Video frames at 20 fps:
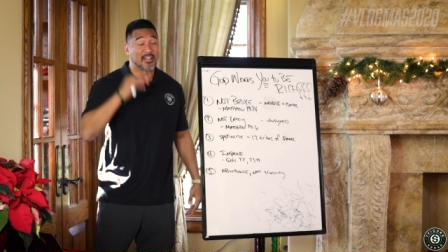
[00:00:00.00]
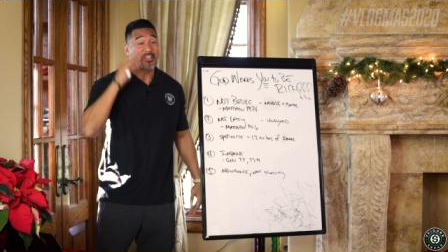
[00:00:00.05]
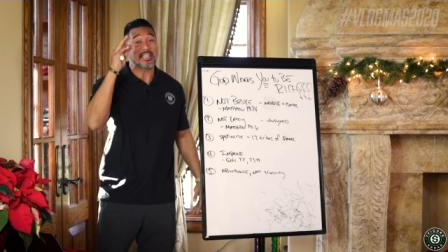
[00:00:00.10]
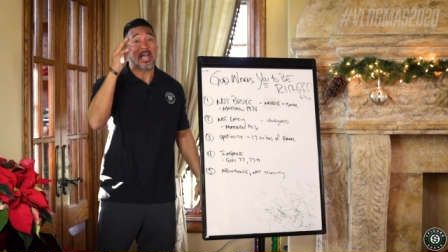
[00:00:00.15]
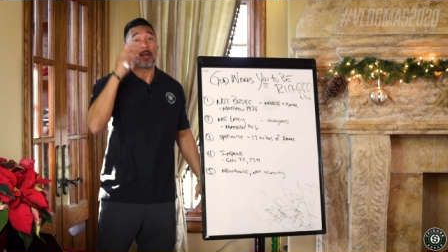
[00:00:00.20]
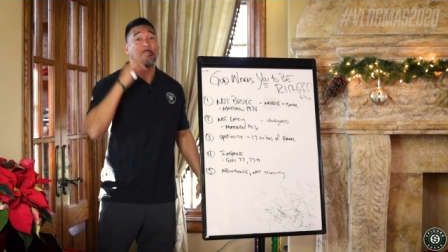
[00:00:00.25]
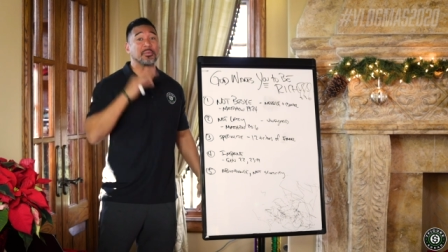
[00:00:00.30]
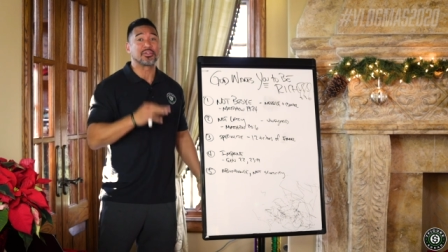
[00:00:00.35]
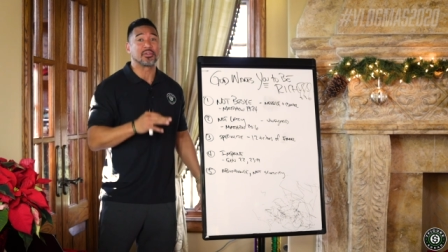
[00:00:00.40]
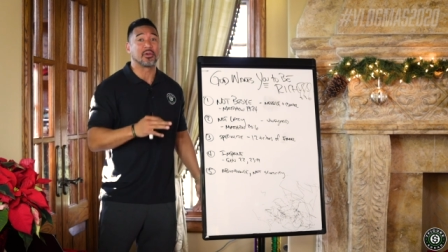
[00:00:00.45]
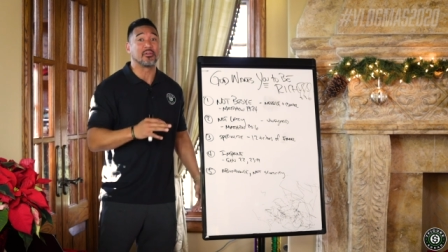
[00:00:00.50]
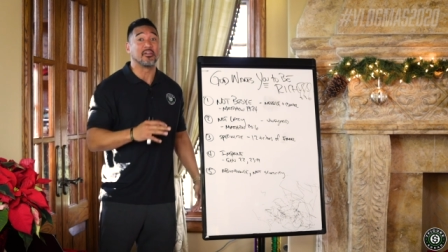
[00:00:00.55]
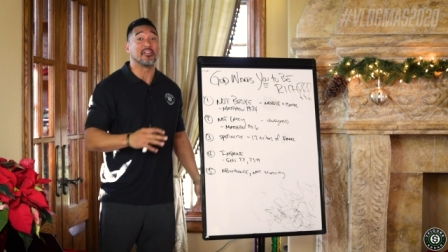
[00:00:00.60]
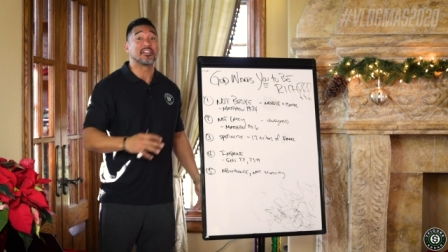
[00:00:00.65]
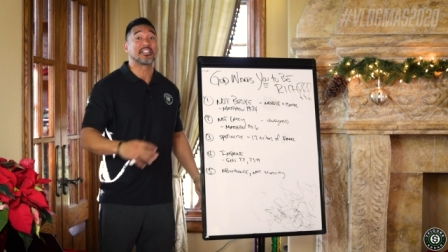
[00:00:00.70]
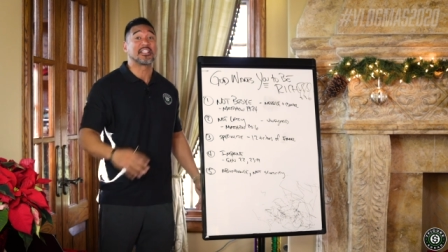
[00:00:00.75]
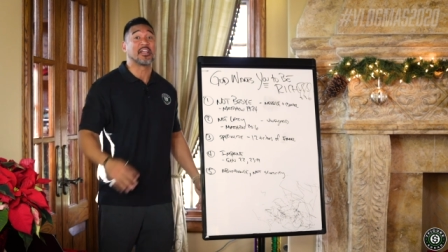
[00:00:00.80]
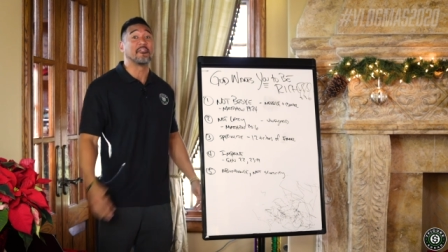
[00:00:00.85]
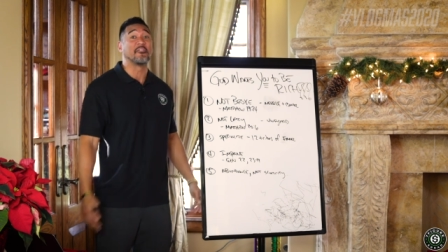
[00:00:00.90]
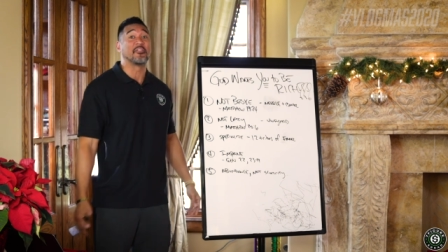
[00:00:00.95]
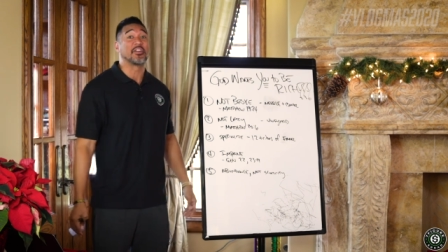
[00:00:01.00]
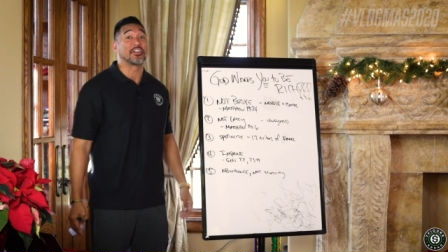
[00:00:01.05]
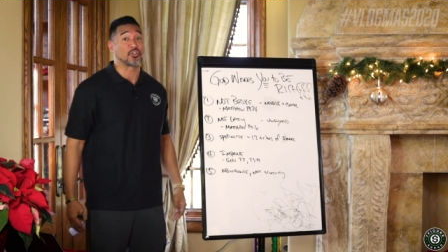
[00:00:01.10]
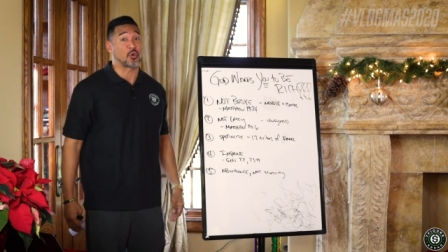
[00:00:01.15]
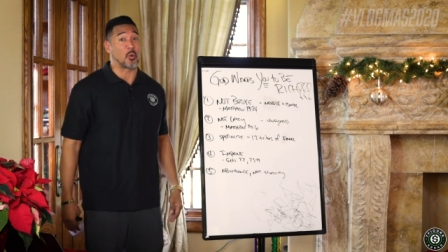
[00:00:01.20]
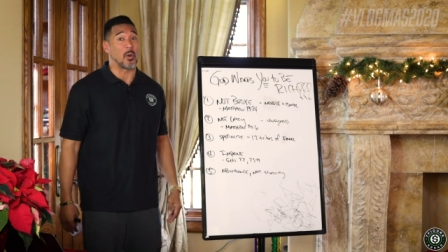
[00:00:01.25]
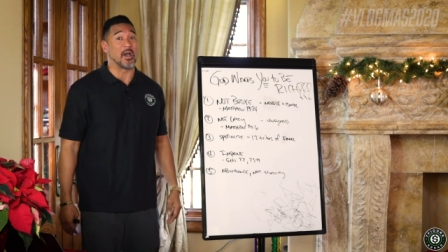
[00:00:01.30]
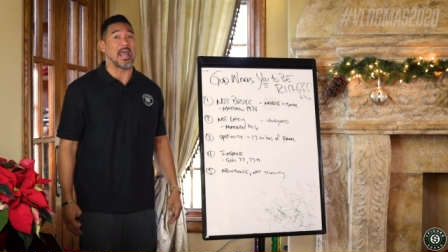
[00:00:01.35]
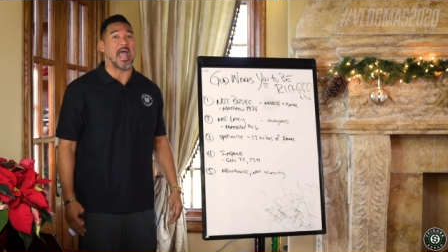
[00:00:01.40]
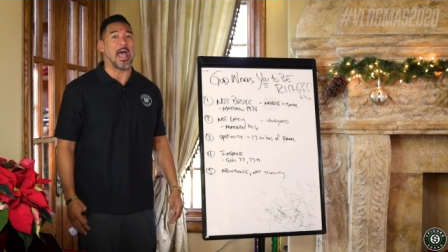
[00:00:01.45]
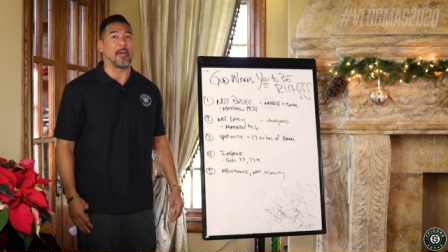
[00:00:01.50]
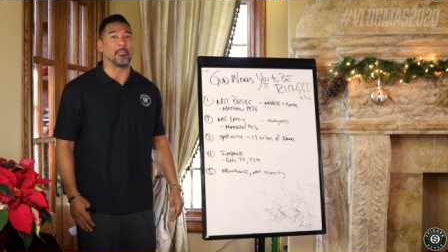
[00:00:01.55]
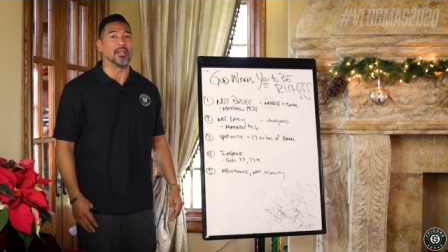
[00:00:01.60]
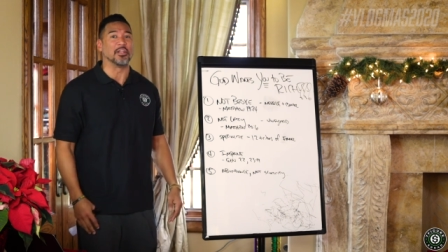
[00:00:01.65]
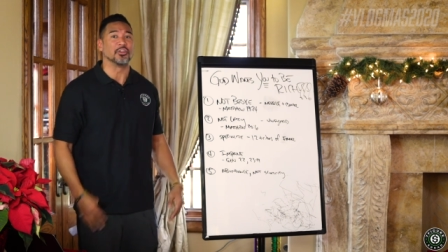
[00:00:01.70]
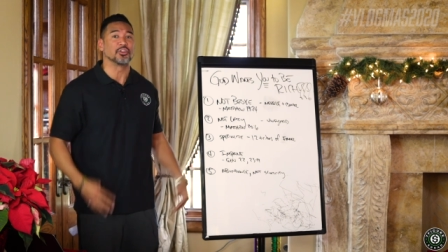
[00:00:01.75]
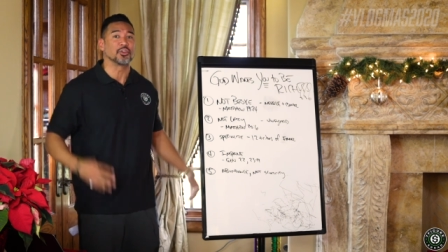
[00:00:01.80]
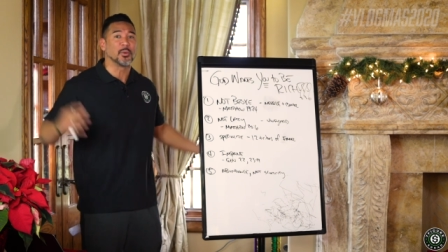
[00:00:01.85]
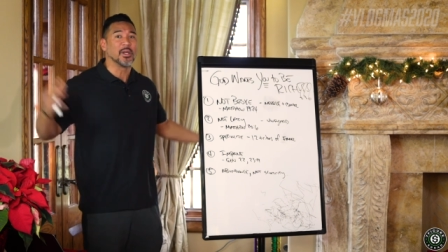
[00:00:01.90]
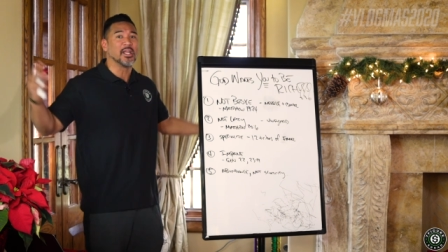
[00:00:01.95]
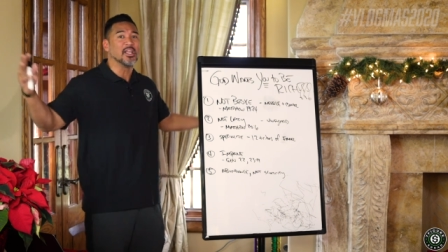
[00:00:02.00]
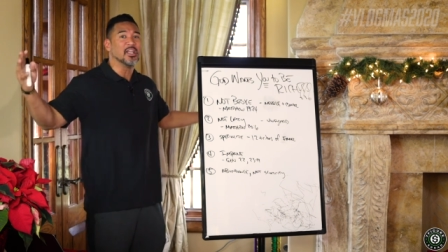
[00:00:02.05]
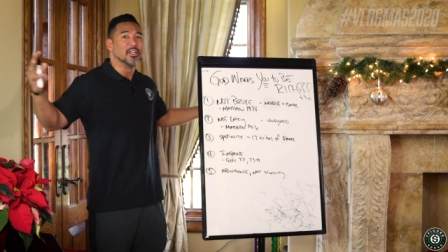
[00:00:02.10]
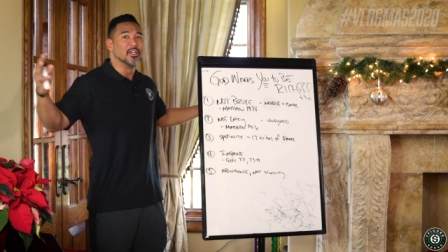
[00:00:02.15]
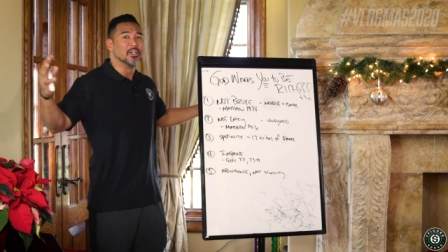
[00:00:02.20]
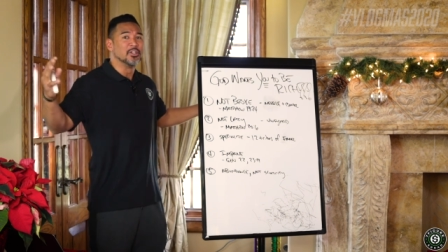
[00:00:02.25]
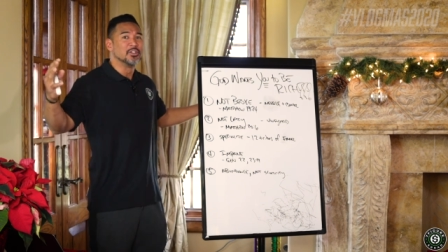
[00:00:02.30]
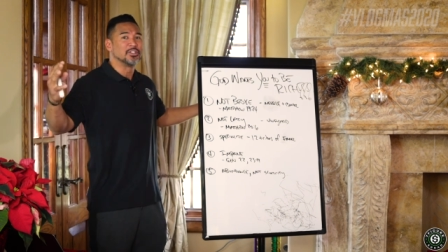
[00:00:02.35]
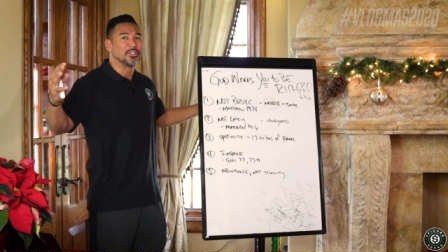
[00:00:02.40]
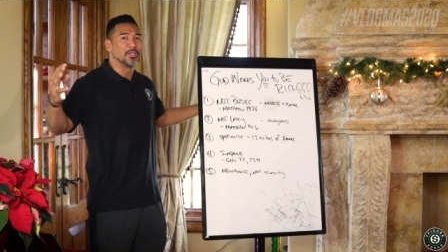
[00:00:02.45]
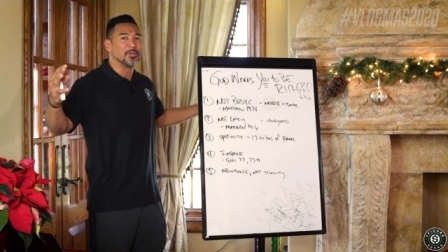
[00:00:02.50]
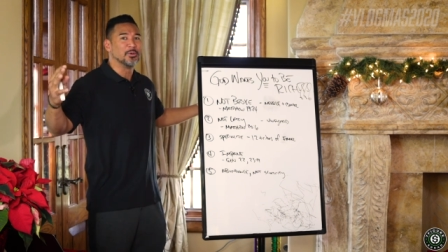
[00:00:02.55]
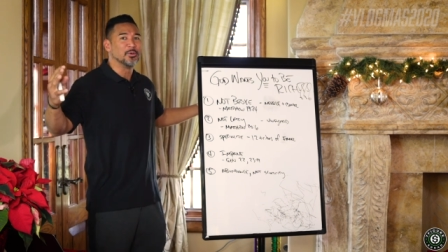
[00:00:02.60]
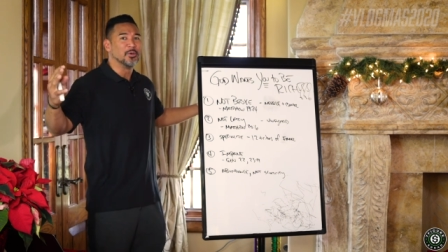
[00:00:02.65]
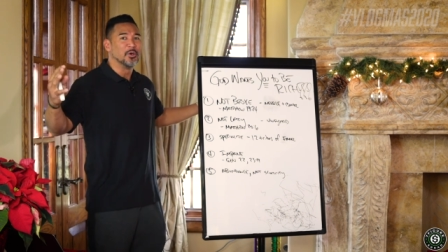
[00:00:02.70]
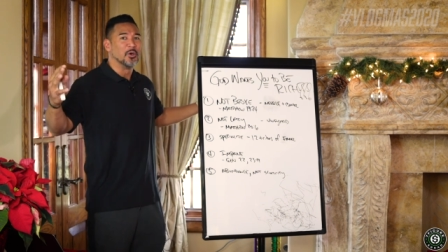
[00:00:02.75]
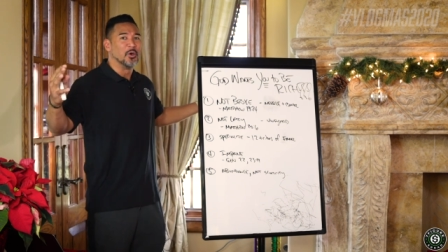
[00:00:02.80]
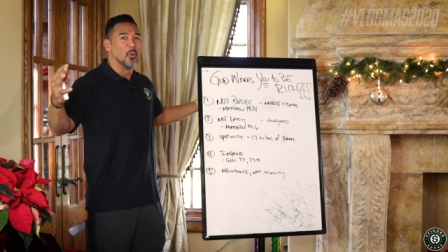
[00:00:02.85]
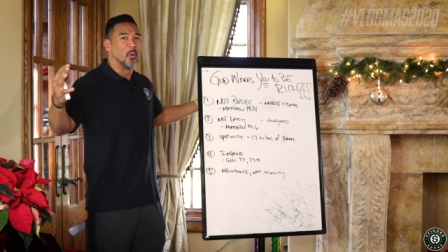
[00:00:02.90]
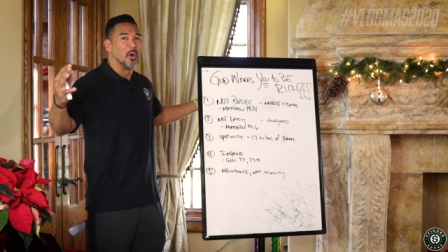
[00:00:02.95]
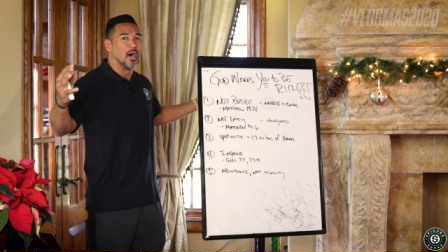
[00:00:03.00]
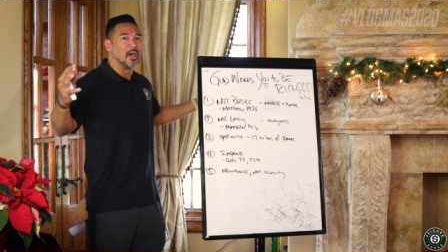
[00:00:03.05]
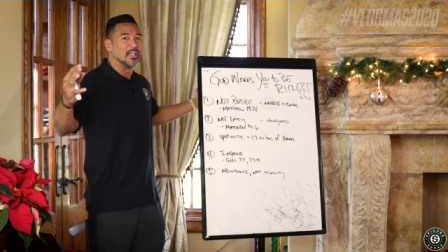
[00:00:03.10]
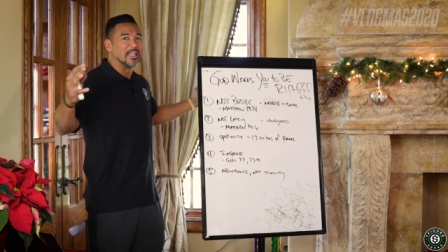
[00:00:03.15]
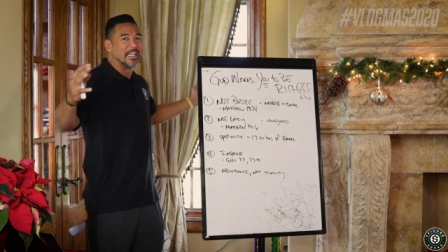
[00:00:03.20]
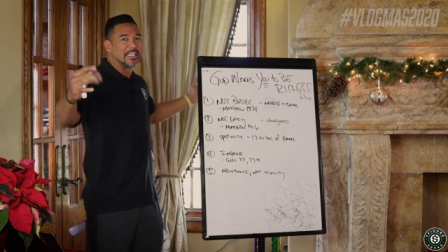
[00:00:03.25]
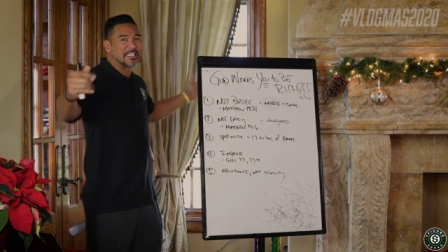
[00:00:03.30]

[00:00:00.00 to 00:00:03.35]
this episode of Seven Figure Squad happening in three, two, one.